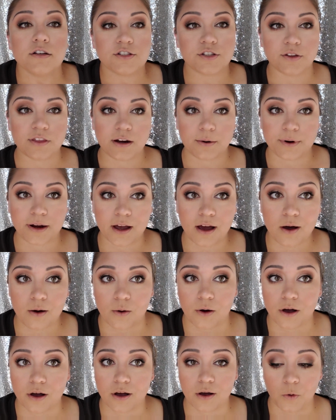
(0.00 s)
so there we
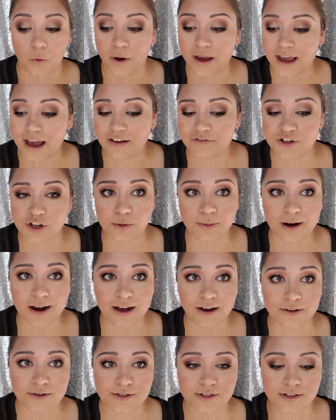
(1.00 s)
go. We have 2
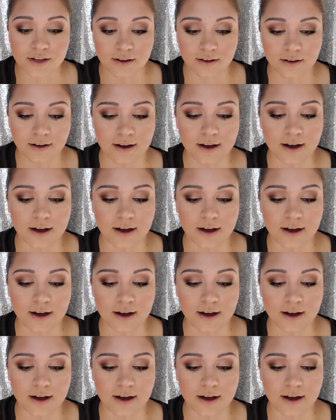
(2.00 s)
brows.